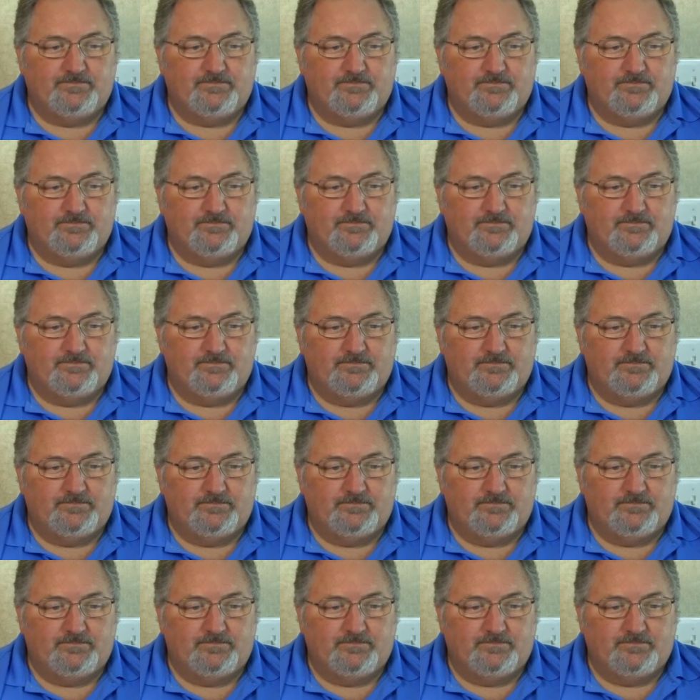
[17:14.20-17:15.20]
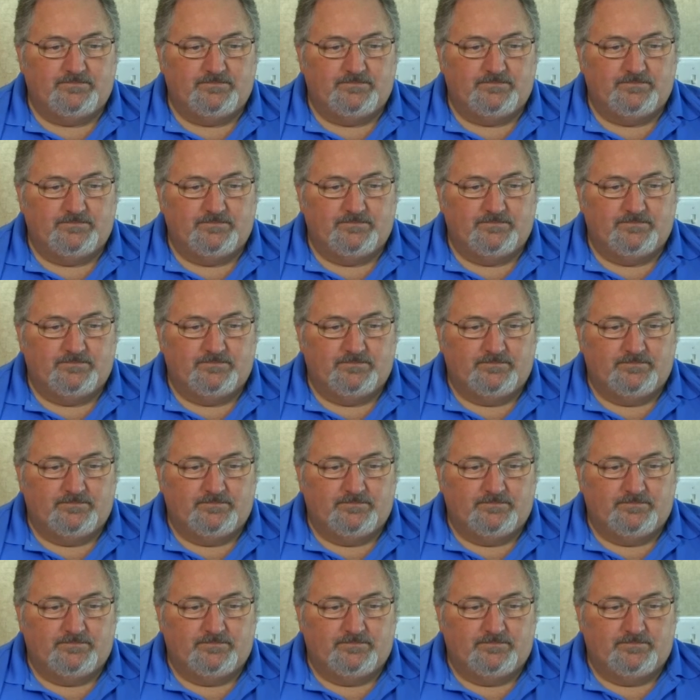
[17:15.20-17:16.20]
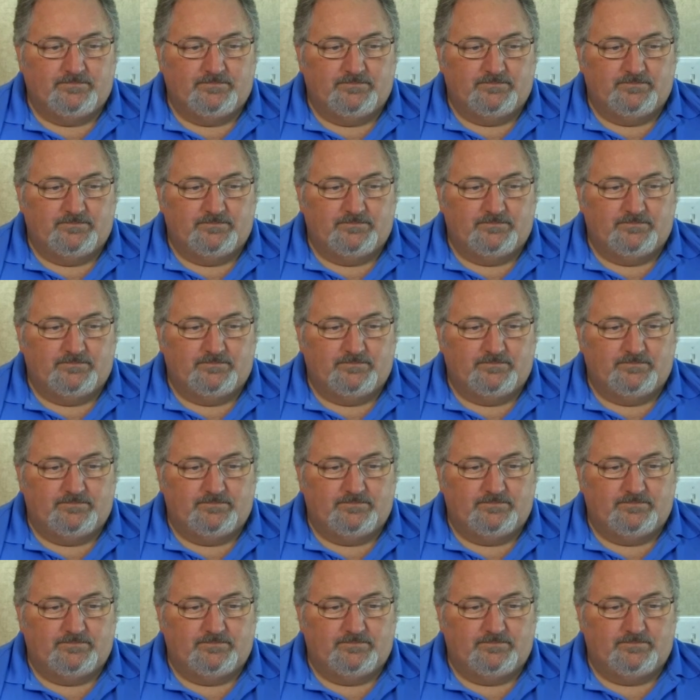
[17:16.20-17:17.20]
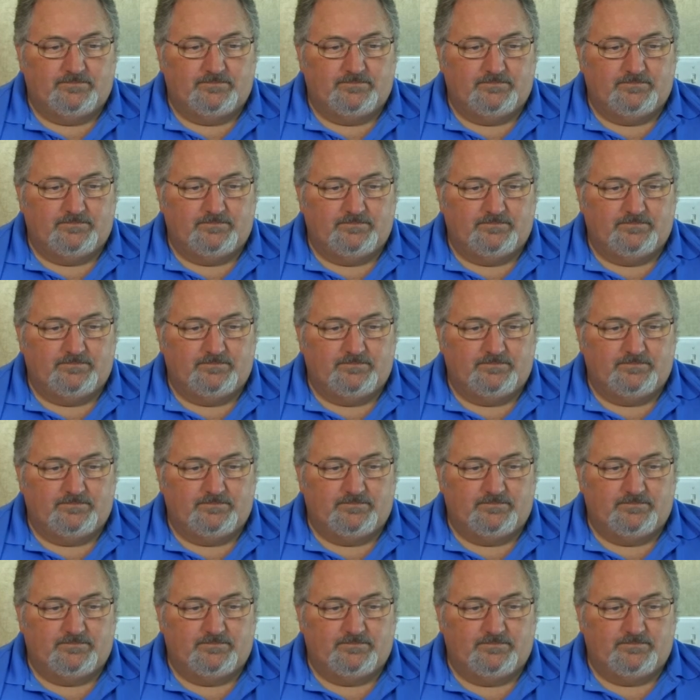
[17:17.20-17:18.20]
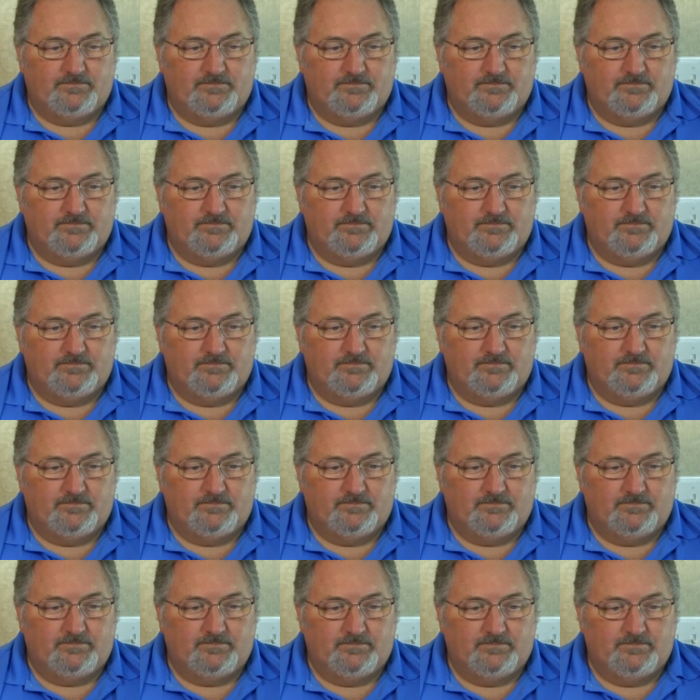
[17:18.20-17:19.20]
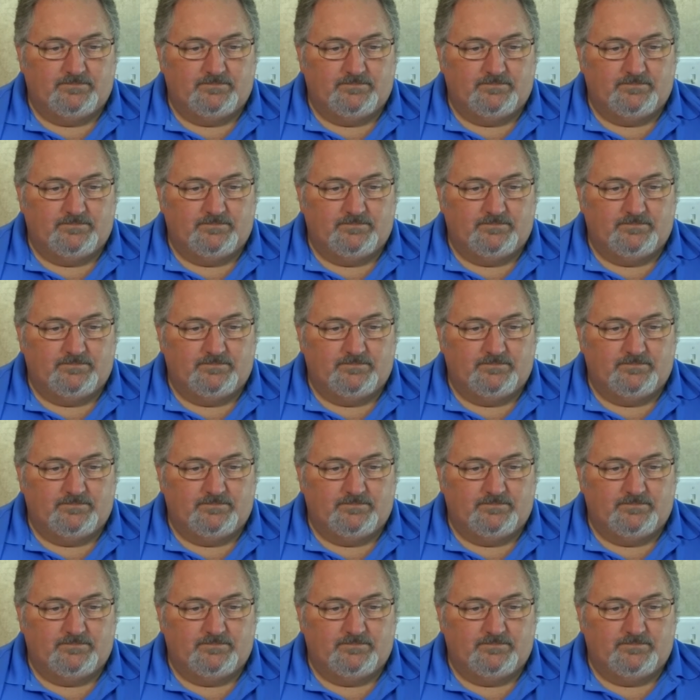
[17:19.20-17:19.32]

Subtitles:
(silent)